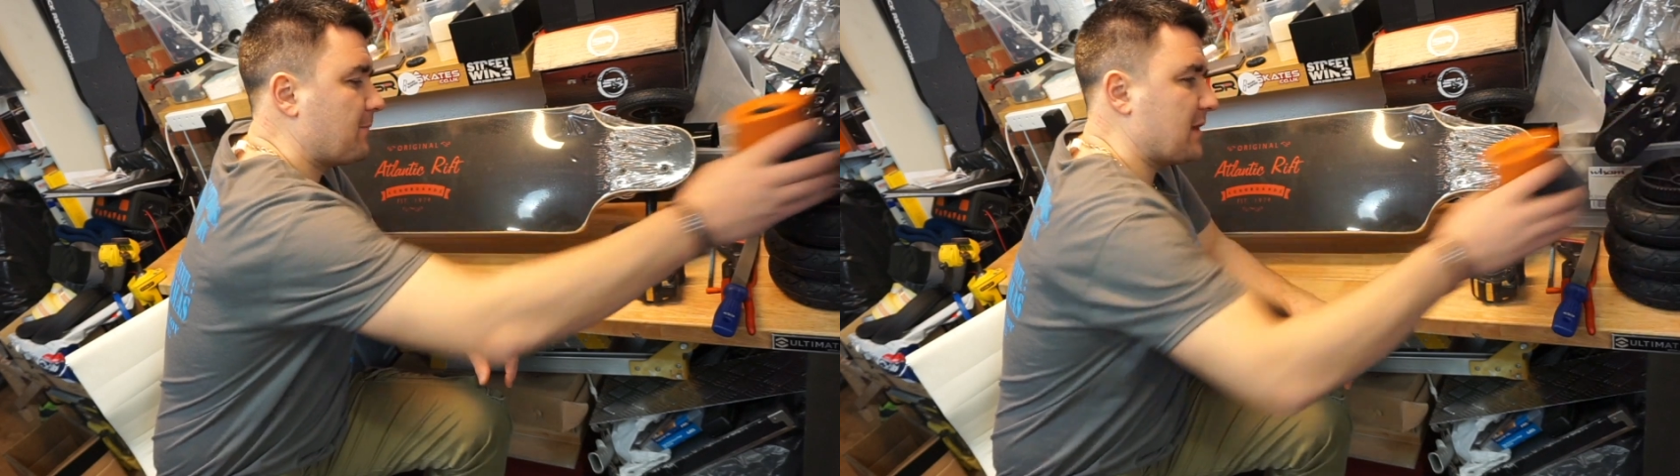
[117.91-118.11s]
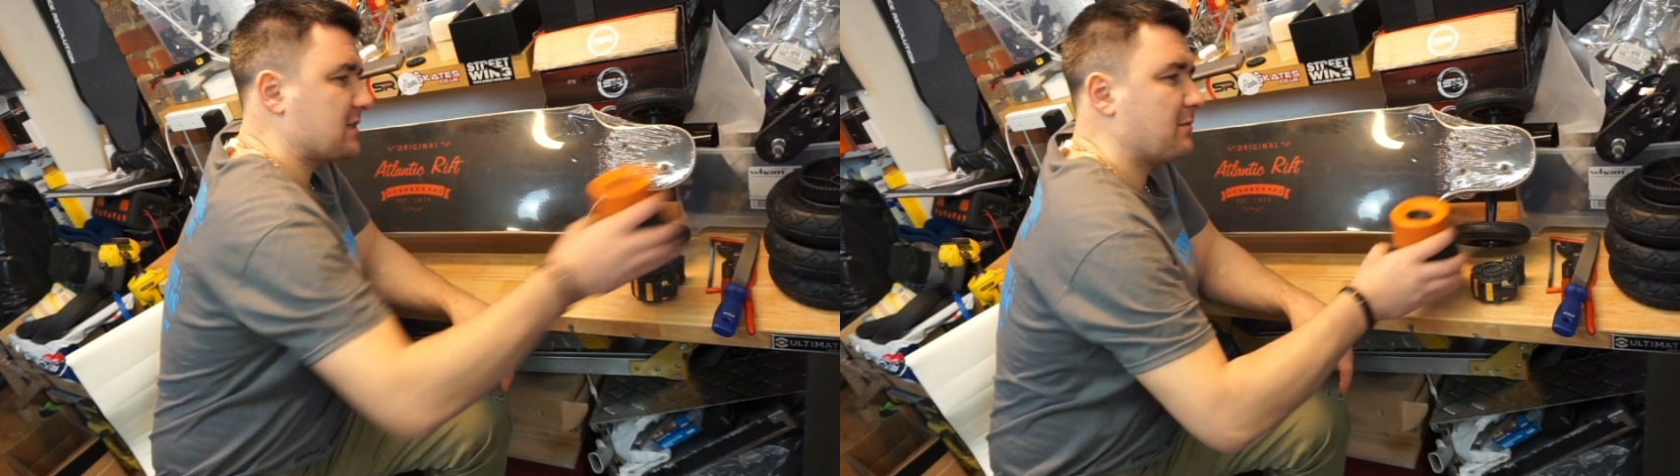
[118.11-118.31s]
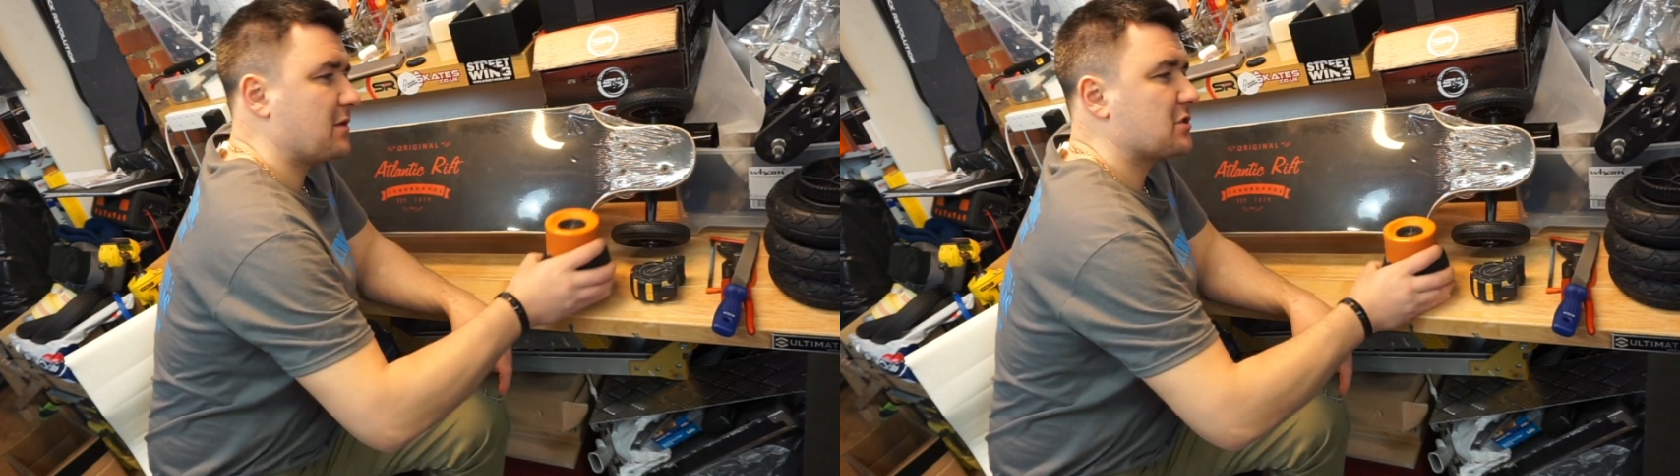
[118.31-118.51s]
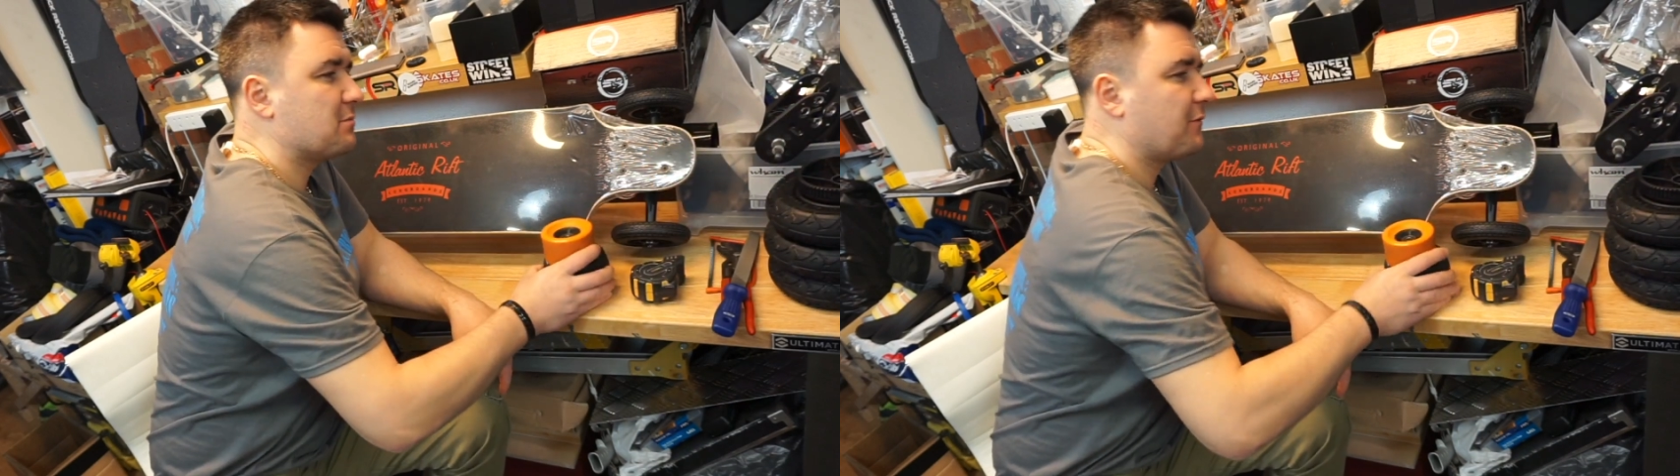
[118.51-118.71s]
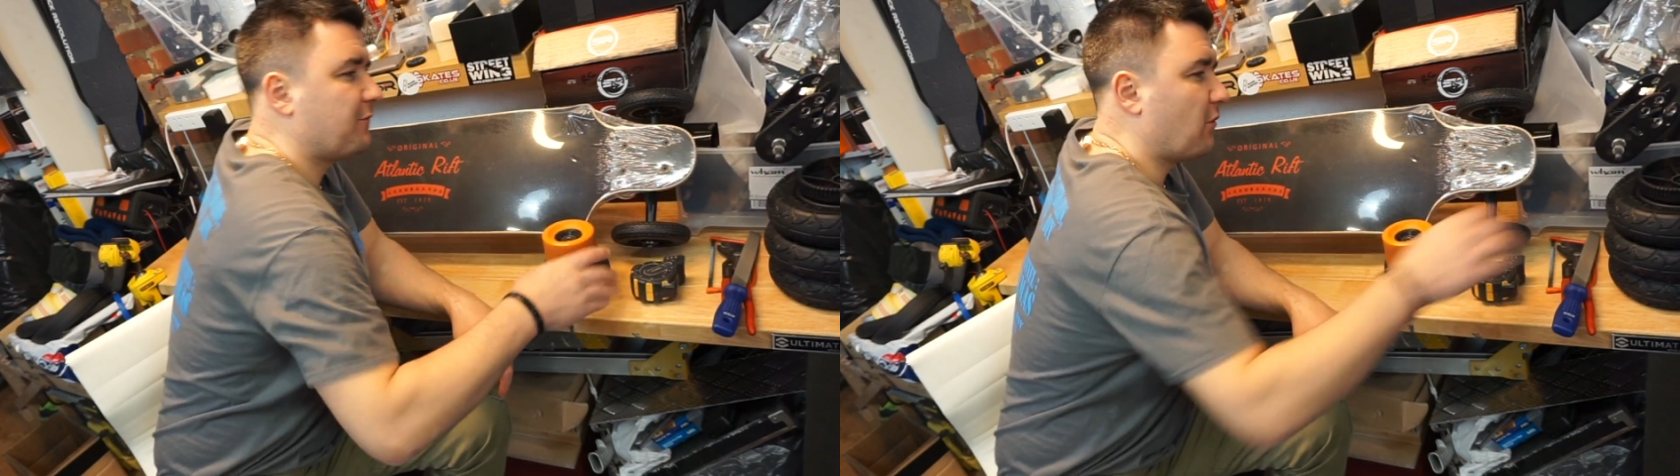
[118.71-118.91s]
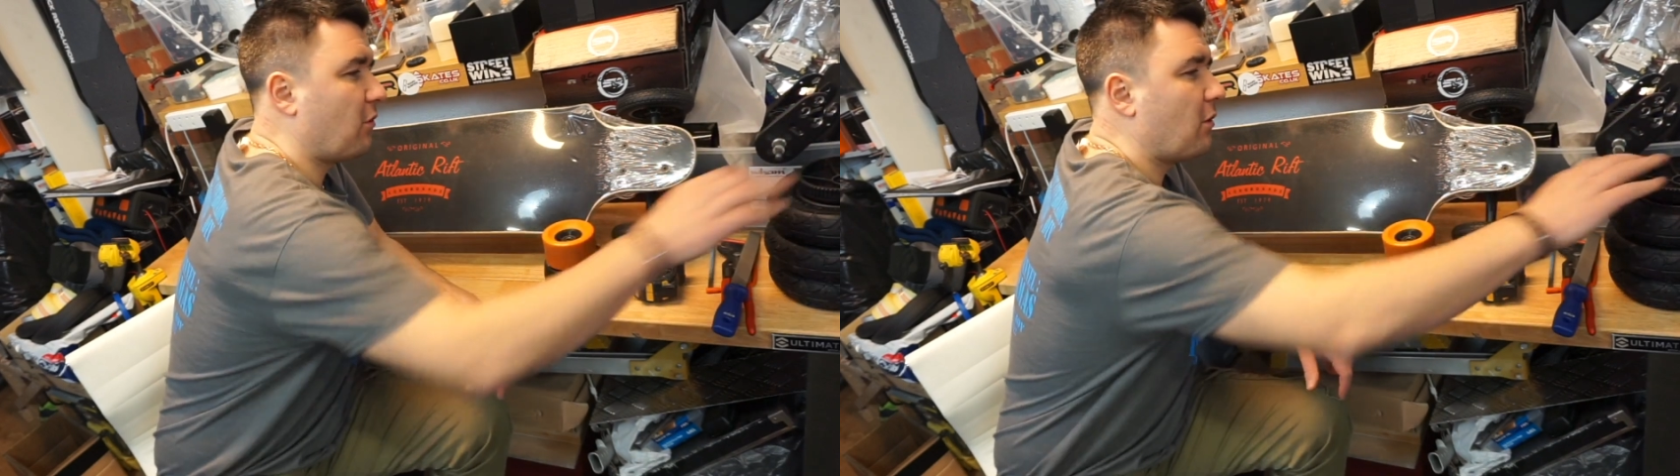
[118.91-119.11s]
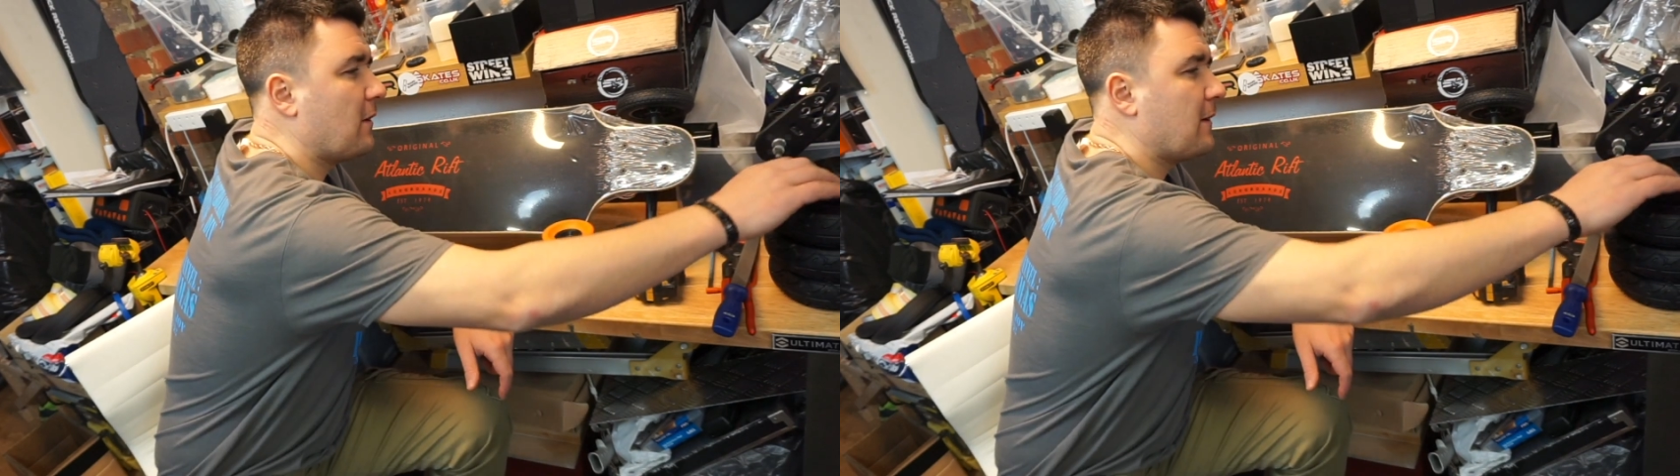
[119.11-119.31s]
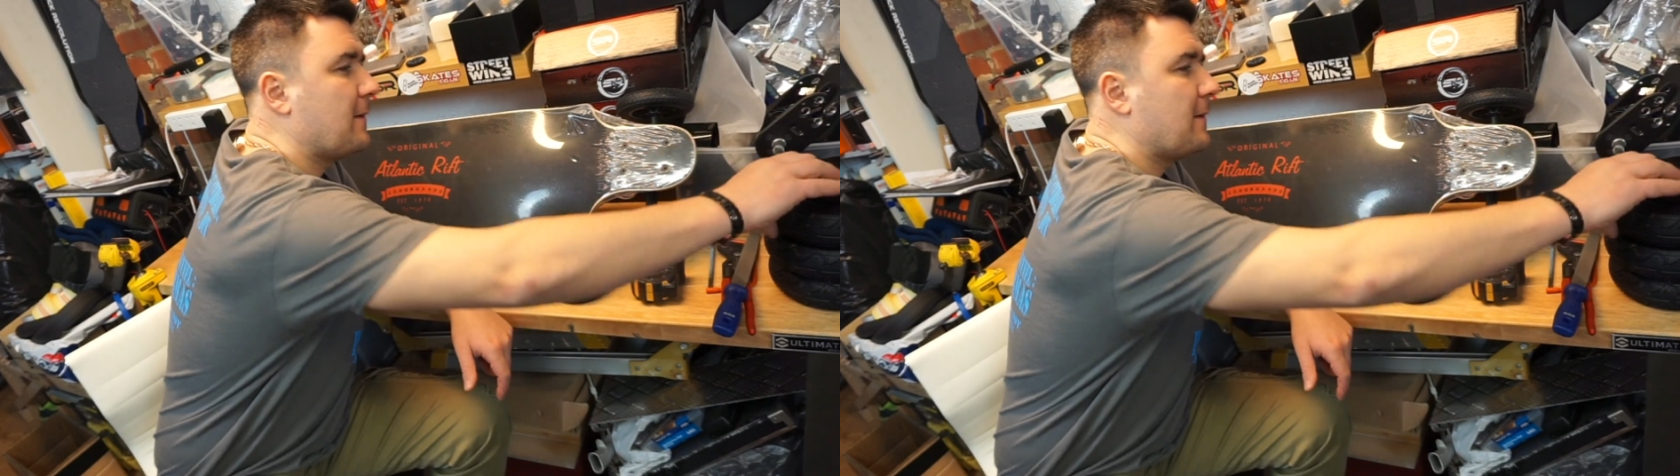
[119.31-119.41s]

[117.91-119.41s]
as I mentioned before,